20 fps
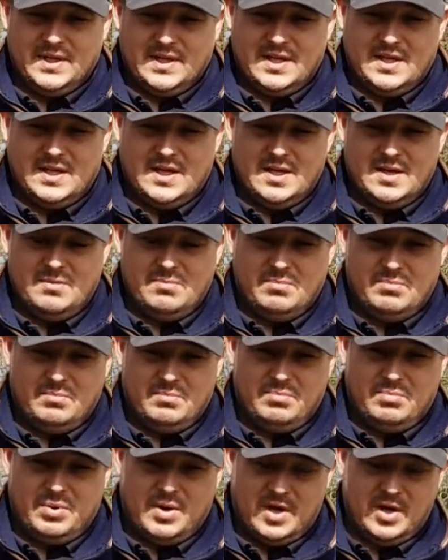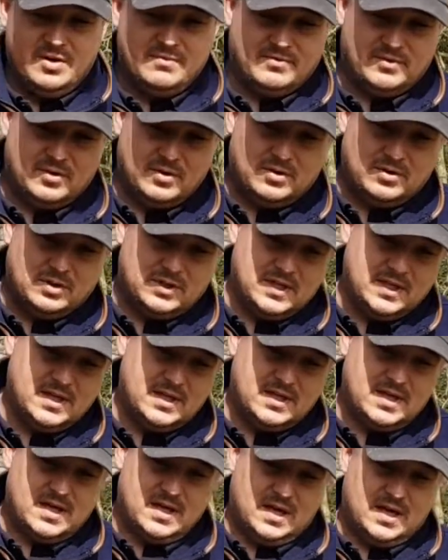But overall,
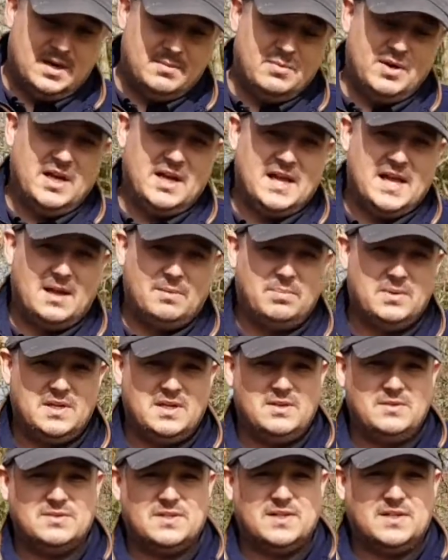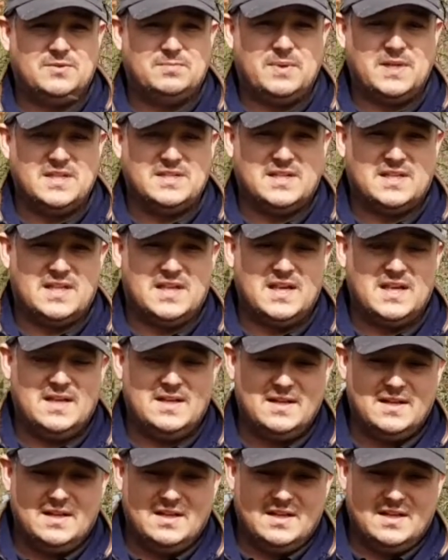I'm really happy using this piece of kit.